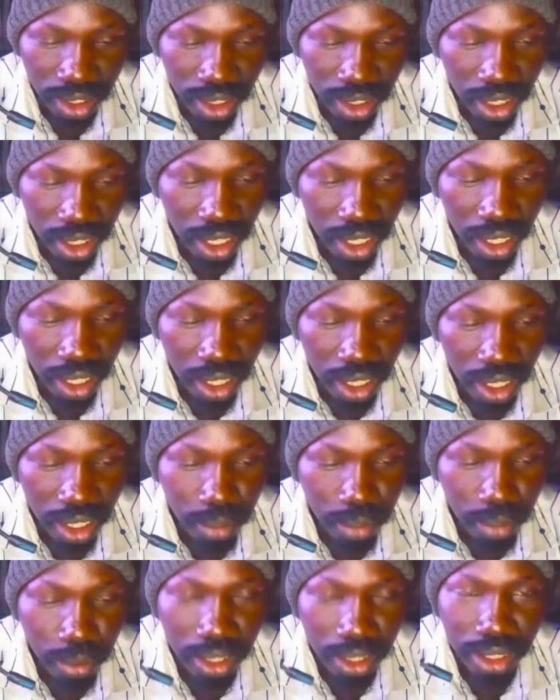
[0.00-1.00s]
And
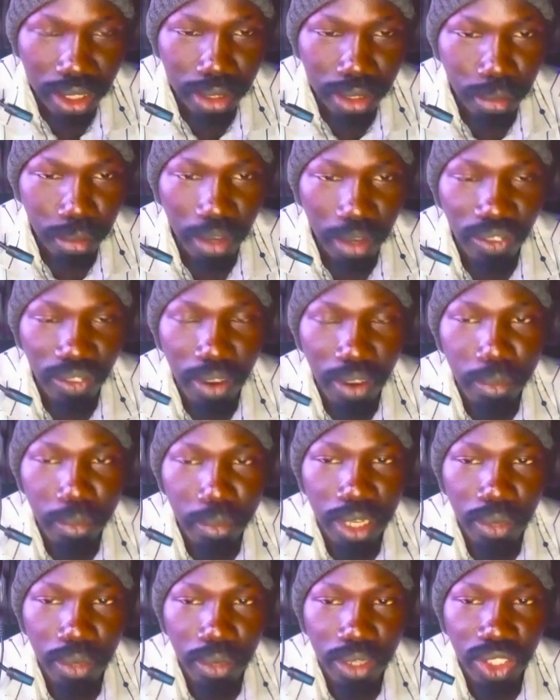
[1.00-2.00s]
please be familiar
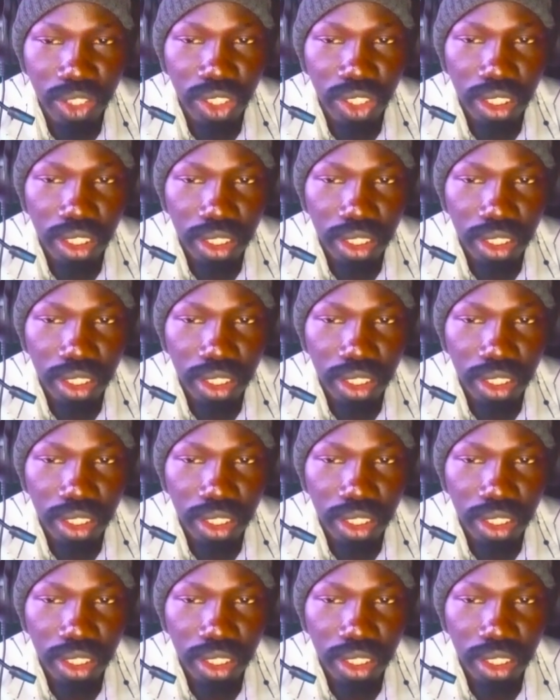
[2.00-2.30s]
with she.